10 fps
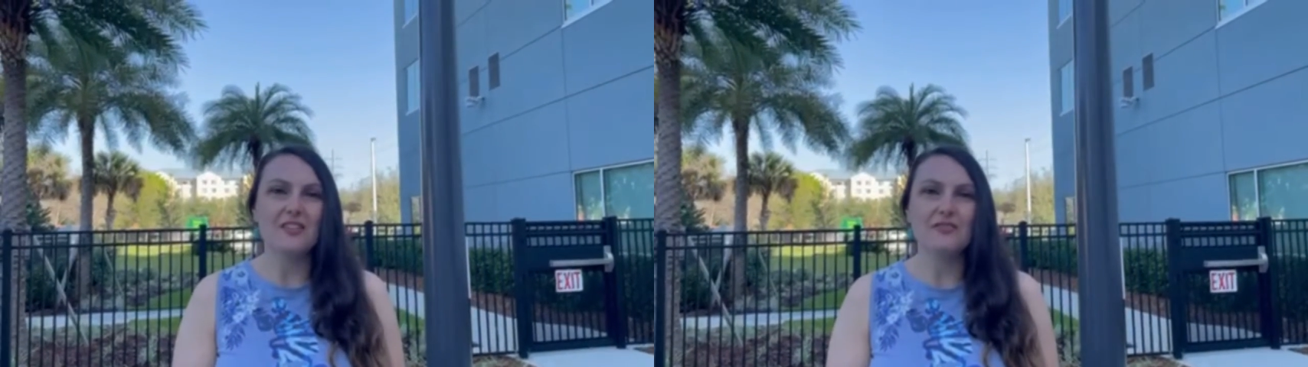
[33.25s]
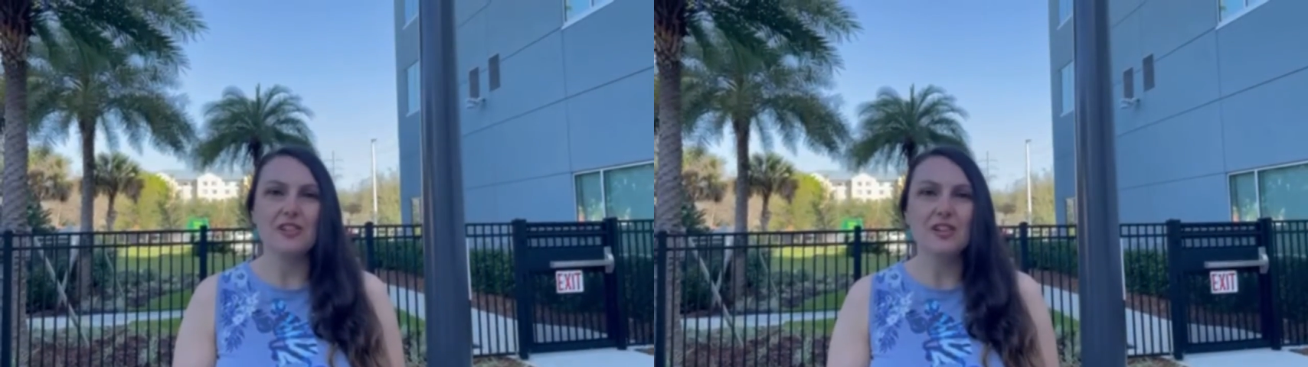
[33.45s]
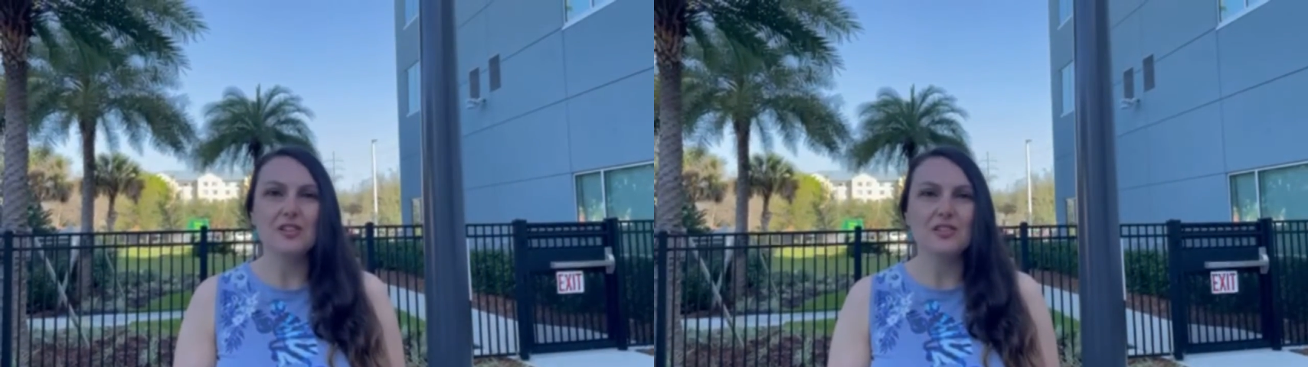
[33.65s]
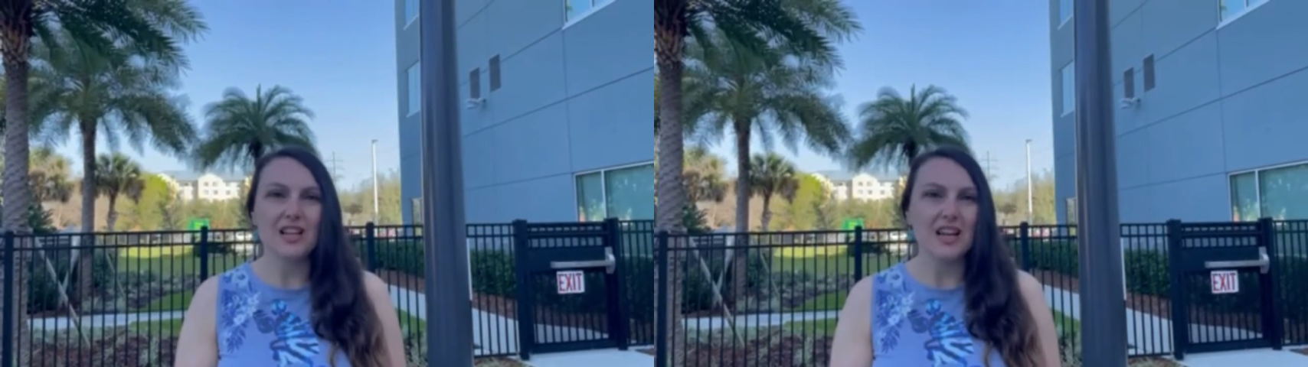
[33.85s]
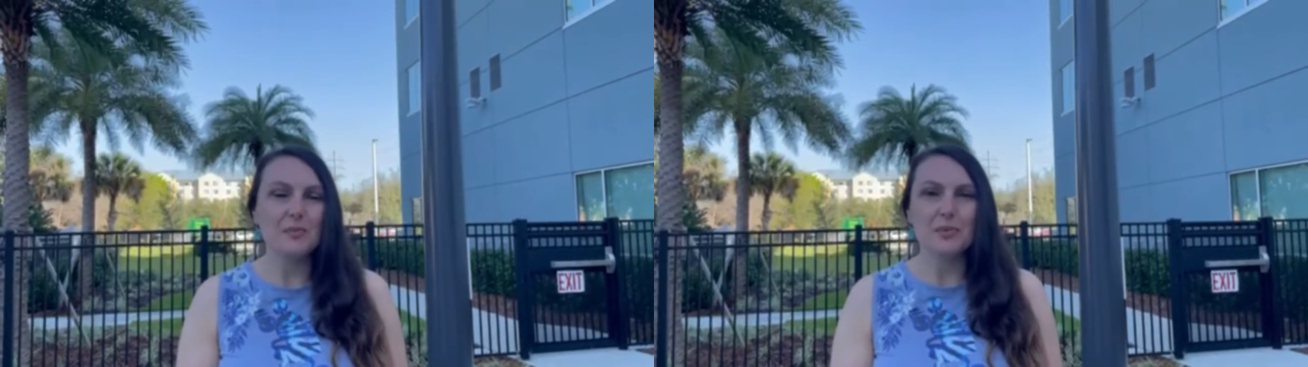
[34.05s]
Every
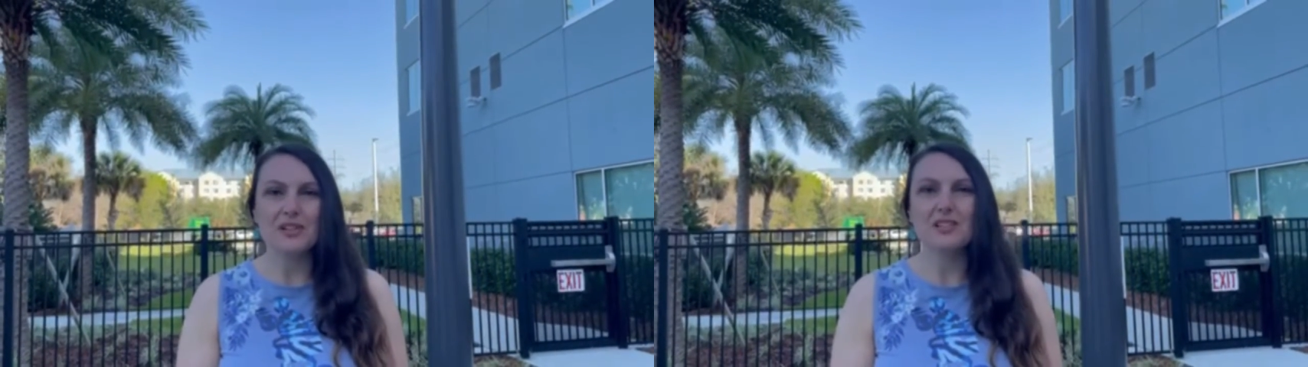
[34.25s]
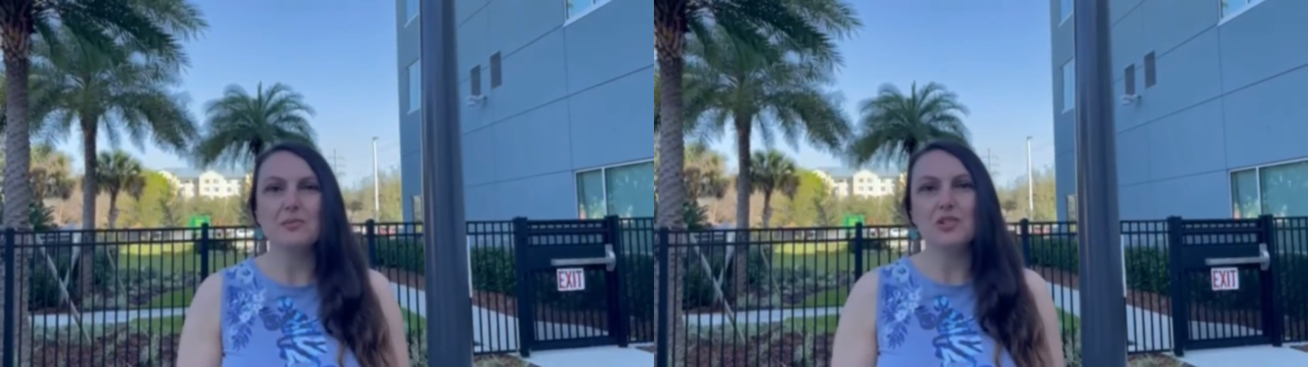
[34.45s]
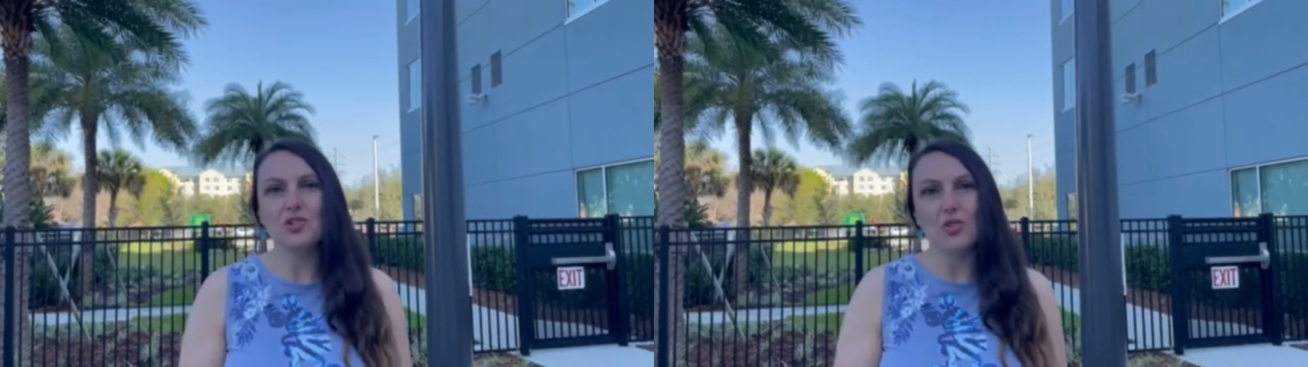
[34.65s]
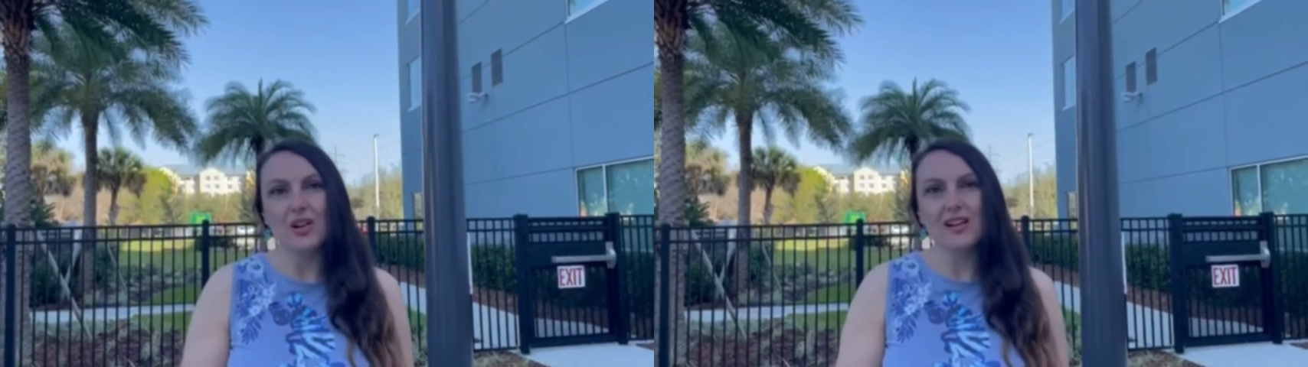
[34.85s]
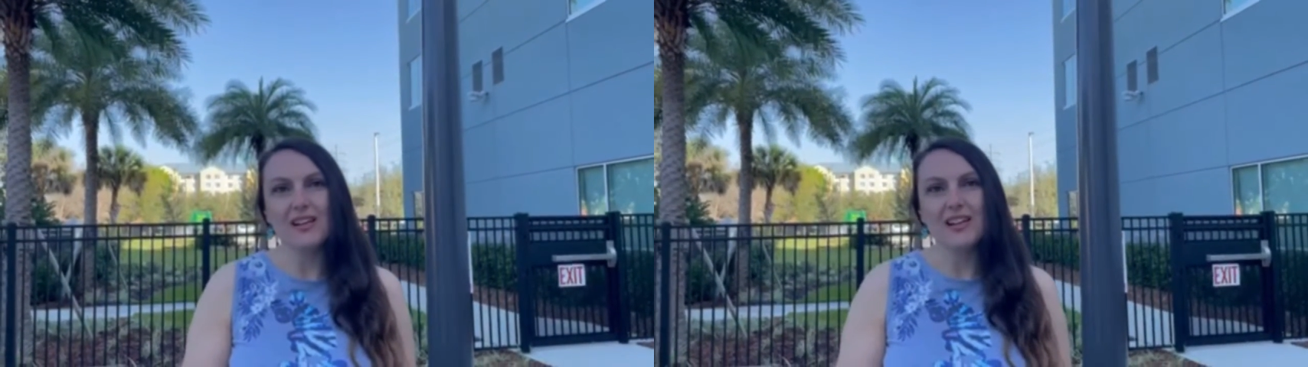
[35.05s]
day brings me joy.